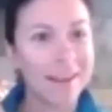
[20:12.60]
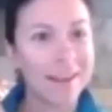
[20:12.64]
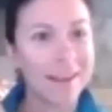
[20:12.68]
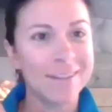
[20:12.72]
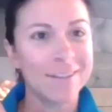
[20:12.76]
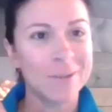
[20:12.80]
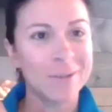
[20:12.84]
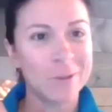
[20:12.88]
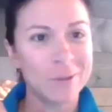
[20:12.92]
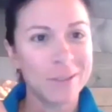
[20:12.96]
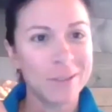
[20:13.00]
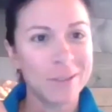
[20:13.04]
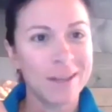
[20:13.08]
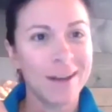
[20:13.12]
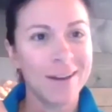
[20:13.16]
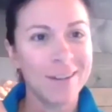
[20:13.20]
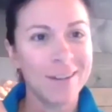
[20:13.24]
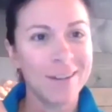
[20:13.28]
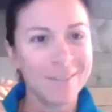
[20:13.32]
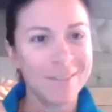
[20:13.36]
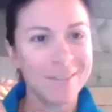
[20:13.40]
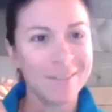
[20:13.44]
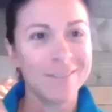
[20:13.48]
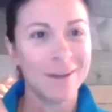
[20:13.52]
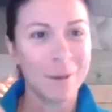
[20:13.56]
Nola?
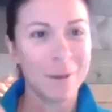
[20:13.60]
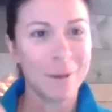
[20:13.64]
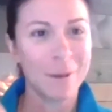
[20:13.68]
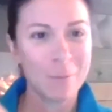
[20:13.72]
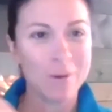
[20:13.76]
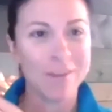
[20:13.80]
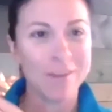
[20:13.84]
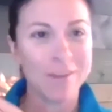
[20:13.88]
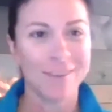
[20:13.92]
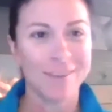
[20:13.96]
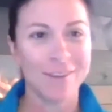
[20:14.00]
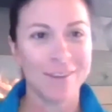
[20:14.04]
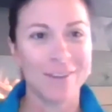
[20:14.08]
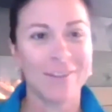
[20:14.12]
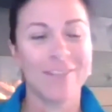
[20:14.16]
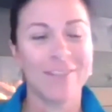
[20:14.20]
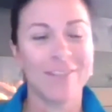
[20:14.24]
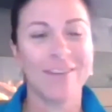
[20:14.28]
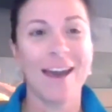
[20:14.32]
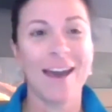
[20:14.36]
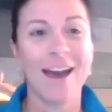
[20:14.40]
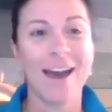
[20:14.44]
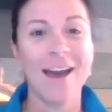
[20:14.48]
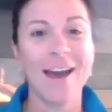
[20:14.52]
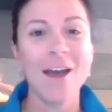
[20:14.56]
I'm with you.
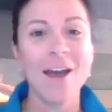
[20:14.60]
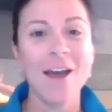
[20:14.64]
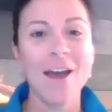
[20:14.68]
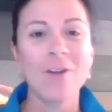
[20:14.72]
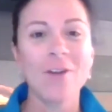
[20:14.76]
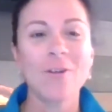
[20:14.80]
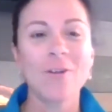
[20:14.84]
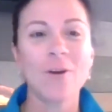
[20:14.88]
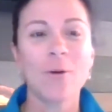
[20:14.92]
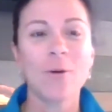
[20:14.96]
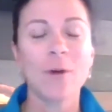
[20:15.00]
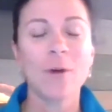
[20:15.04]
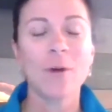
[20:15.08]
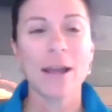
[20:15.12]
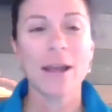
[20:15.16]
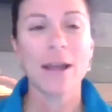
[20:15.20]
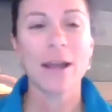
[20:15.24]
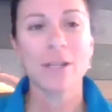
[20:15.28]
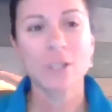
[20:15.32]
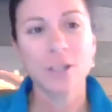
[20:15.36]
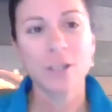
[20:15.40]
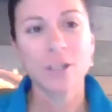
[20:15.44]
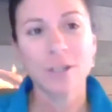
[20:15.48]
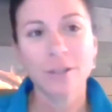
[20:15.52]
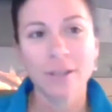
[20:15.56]
Yeah. No, we
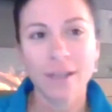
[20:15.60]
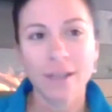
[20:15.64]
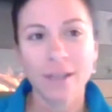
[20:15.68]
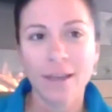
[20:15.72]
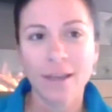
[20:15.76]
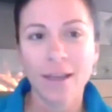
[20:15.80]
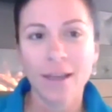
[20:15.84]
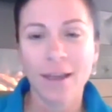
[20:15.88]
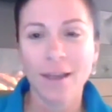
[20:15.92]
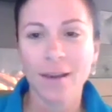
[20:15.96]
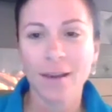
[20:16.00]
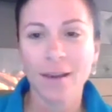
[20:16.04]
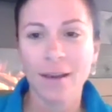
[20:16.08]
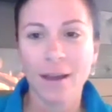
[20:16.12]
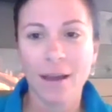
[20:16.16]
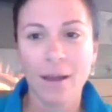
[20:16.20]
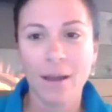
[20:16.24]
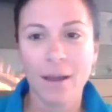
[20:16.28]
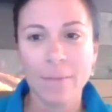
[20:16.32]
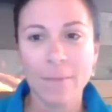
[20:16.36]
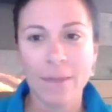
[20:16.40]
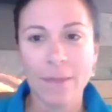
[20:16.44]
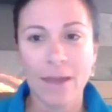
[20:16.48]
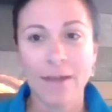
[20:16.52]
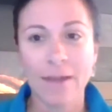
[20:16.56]
actually are looking at
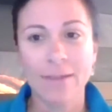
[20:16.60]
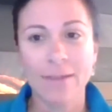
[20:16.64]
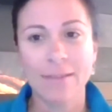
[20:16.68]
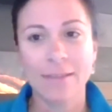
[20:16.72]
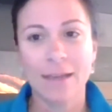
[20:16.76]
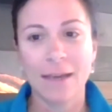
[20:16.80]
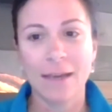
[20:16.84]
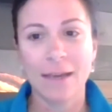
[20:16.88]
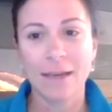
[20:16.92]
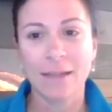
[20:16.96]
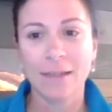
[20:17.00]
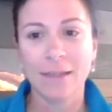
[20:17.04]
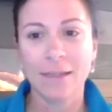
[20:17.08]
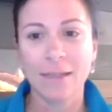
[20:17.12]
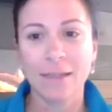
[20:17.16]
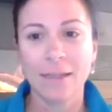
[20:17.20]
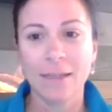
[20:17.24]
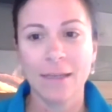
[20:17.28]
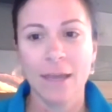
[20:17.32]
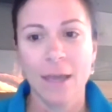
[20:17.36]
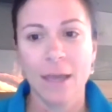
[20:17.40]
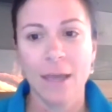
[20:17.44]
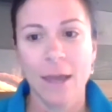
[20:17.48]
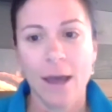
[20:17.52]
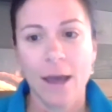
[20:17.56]
that exactly
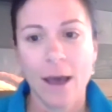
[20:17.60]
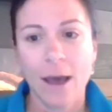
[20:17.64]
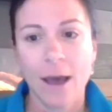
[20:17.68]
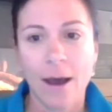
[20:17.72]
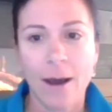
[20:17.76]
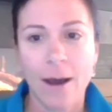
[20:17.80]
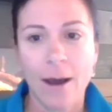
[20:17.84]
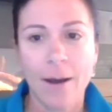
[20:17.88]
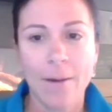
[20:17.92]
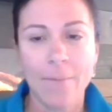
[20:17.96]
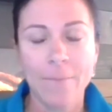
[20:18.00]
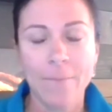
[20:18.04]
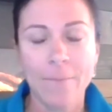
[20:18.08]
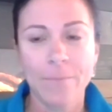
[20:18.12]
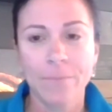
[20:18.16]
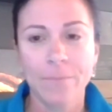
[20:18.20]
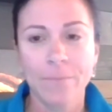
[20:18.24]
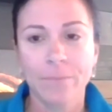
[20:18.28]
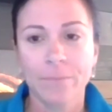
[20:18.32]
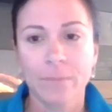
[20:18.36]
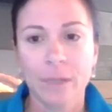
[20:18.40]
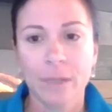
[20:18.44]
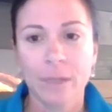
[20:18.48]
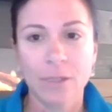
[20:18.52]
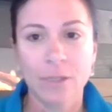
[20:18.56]

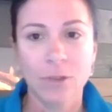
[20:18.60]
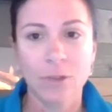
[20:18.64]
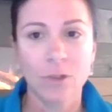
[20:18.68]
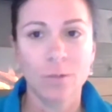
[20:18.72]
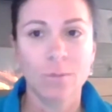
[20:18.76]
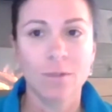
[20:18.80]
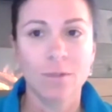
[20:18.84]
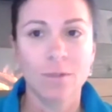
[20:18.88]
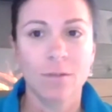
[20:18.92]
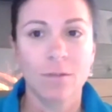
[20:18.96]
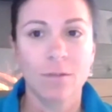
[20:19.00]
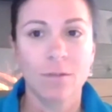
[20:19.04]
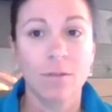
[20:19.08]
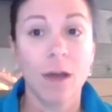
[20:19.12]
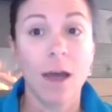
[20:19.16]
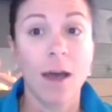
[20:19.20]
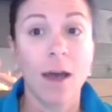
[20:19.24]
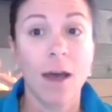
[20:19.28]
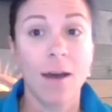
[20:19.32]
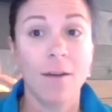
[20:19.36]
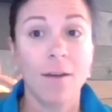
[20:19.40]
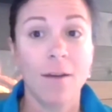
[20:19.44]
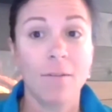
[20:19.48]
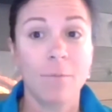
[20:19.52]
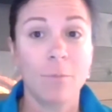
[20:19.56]
in terms of
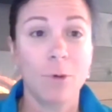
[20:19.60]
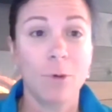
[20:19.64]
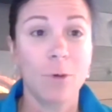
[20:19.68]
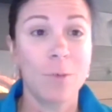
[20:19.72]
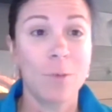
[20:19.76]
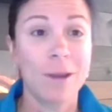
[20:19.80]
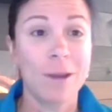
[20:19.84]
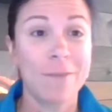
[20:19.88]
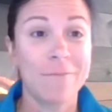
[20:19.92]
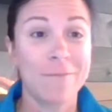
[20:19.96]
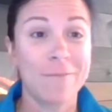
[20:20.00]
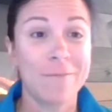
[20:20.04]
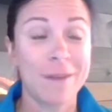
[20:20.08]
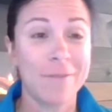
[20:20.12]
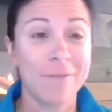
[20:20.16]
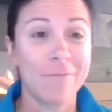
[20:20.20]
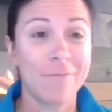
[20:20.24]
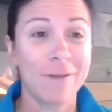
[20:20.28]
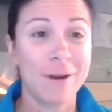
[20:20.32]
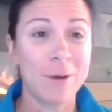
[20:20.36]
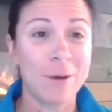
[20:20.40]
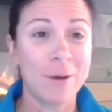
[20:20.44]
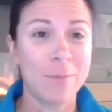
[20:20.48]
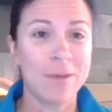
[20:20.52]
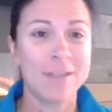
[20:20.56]
propane
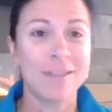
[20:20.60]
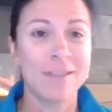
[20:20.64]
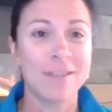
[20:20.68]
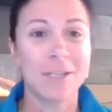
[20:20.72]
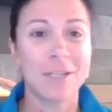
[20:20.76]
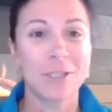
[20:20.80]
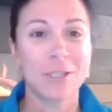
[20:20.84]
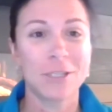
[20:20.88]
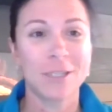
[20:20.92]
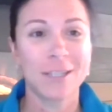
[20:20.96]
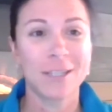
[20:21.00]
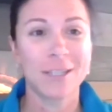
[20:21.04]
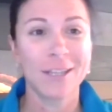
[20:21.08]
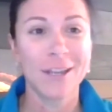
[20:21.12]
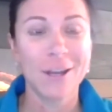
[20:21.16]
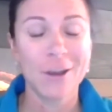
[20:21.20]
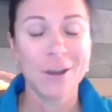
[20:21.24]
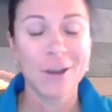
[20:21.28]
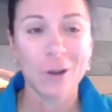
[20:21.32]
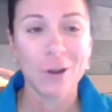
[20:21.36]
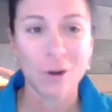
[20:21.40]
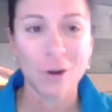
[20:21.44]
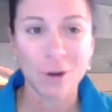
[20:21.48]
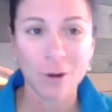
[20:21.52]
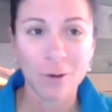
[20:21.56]
fire pits. Actually,
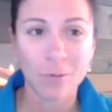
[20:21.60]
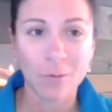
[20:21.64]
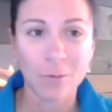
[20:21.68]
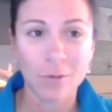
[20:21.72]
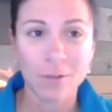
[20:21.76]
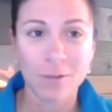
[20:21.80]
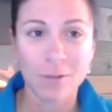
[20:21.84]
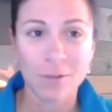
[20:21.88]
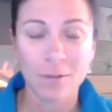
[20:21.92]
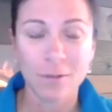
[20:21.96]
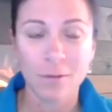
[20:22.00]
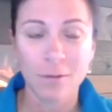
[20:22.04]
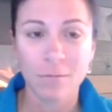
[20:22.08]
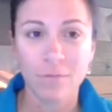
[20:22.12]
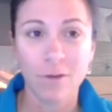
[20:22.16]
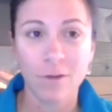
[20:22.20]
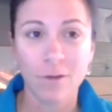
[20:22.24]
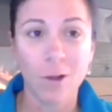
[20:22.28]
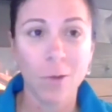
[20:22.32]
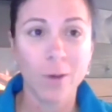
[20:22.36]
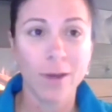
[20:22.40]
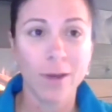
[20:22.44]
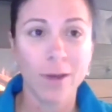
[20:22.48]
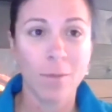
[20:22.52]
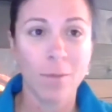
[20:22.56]
Kirk was
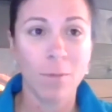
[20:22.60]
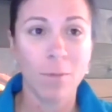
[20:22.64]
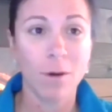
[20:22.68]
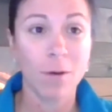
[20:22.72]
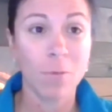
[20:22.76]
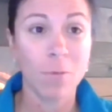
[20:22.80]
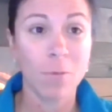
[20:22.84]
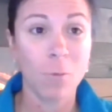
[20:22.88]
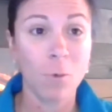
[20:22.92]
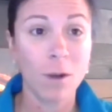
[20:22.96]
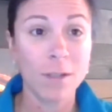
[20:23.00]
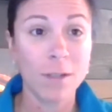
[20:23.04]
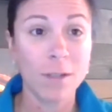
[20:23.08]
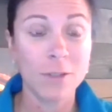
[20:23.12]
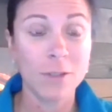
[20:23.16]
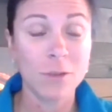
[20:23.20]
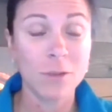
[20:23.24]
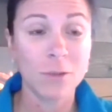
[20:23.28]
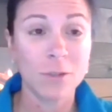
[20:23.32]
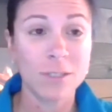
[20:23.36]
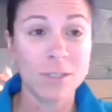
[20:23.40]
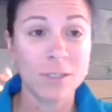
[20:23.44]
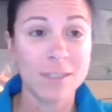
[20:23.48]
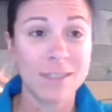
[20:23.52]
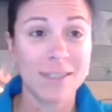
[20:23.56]
following up on one
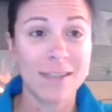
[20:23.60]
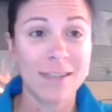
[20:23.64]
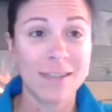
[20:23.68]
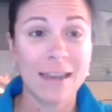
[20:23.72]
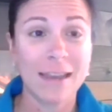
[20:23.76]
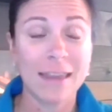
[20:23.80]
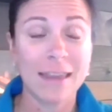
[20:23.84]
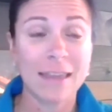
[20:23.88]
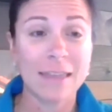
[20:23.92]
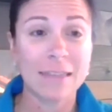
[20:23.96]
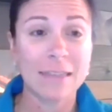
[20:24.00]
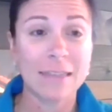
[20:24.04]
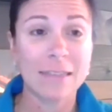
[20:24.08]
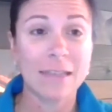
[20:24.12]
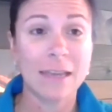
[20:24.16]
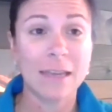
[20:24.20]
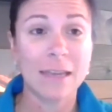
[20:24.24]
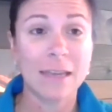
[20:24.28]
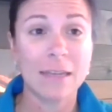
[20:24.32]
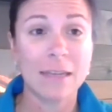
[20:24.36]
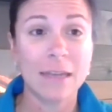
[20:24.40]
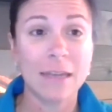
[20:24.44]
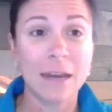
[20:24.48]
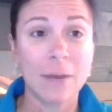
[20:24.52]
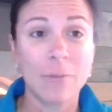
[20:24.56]
source today that
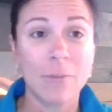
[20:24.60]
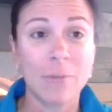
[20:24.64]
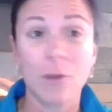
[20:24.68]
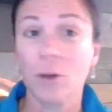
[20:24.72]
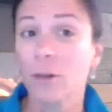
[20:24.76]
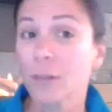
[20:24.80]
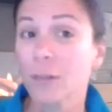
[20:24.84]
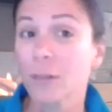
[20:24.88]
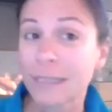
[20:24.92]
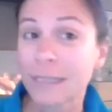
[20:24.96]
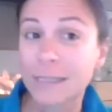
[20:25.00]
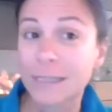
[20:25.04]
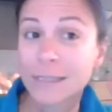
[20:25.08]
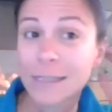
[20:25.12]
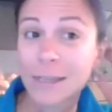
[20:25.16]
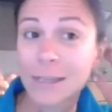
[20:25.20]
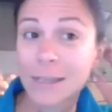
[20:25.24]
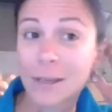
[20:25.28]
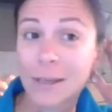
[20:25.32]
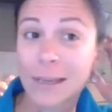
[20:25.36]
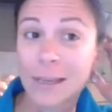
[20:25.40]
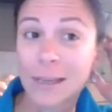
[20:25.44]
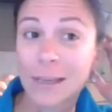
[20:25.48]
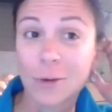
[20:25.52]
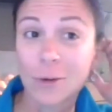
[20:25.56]
said the earliest they
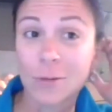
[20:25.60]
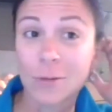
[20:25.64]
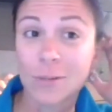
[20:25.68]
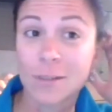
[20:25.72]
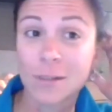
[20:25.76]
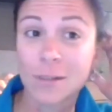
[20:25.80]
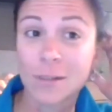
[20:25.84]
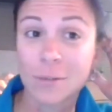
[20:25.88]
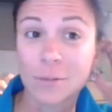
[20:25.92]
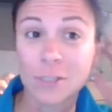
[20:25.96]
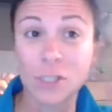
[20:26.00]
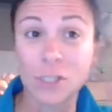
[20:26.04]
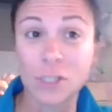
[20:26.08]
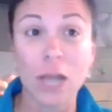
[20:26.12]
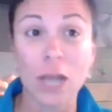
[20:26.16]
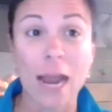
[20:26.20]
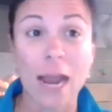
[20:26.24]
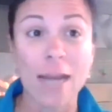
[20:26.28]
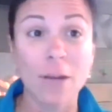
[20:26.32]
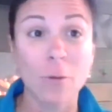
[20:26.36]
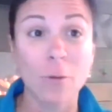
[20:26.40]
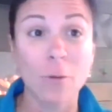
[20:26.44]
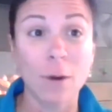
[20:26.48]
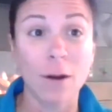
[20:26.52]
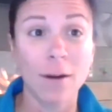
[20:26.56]
could get those in was
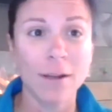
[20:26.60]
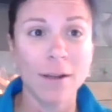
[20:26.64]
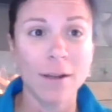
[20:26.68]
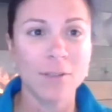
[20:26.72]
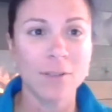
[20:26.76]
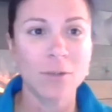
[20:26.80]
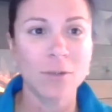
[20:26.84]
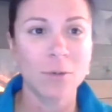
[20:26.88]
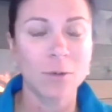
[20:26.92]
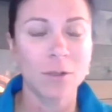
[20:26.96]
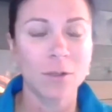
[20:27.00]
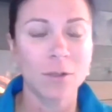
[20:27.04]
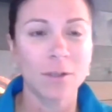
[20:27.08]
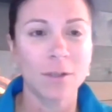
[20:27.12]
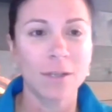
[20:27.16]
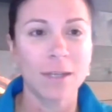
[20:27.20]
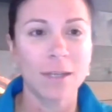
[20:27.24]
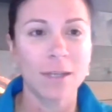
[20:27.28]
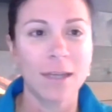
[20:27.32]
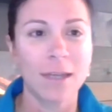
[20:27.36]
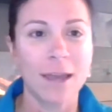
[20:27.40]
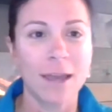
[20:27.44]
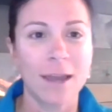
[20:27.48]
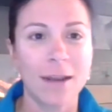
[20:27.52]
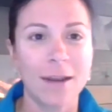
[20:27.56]
January. So we're
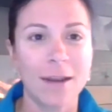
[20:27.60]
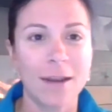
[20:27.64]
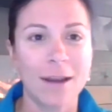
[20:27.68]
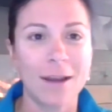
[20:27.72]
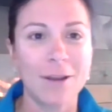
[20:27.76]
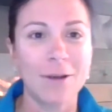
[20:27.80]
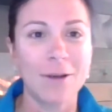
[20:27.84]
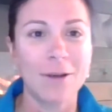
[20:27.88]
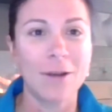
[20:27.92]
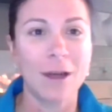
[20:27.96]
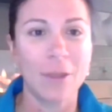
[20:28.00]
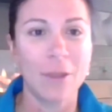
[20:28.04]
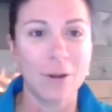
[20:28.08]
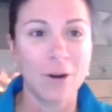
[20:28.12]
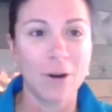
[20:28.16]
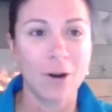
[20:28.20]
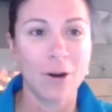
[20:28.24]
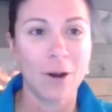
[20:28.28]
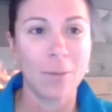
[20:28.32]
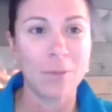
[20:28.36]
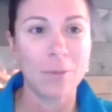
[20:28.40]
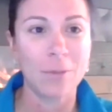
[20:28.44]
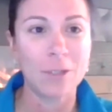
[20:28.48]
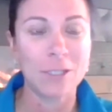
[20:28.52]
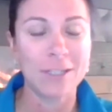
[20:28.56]
looking at another
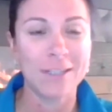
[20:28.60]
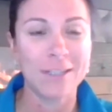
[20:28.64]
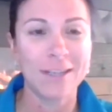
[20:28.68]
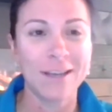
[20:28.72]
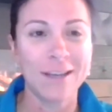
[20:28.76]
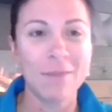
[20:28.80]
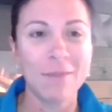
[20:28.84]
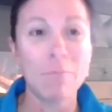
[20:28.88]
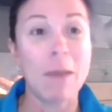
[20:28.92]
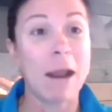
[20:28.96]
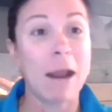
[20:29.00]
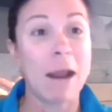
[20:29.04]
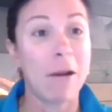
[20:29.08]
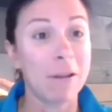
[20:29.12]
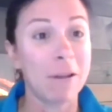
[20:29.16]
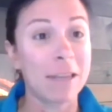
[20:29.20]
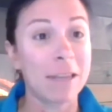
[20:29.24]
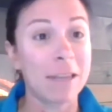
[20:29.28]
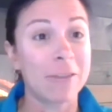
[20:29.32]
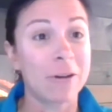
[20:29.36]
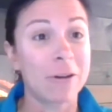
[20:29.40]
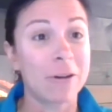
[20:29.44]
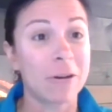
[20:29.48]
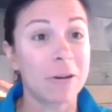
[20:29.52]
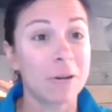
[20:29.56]
option. Apparently,
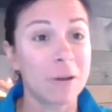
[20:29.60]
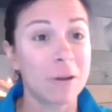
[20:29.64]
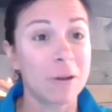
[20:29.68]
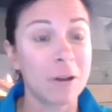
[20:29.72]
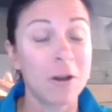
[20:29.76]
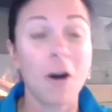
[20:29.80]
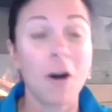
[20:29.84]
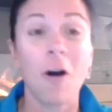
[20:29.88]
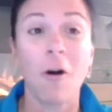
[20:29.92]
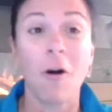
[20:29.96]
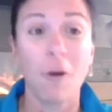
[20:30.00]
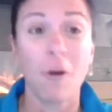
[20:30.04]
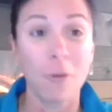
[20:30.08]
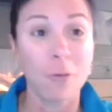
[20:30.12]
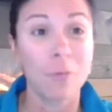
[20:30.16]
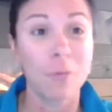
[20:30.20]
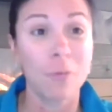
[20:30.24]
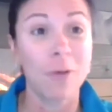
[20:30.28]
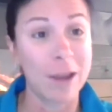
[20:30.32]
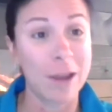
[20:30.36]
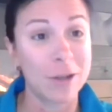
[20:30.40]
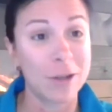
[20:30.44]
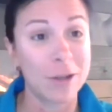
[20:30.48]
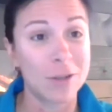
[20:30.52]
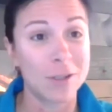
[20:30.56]
they're all the
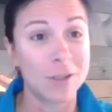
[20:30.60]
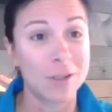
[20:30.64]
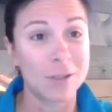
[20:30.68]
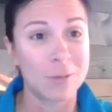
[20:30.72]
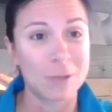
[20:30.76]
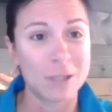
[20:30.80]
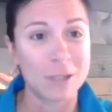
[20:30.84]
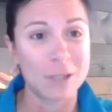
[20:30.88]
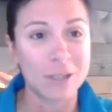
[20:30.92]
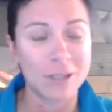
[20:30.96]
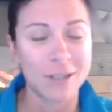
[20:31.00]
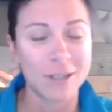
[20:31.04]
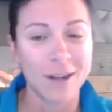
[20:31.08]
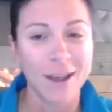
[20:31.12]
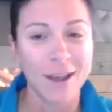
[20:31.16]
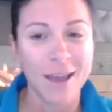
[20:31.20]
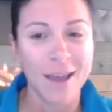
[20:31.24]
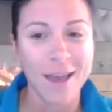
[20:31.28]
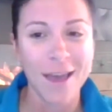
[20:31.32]
rage this winter.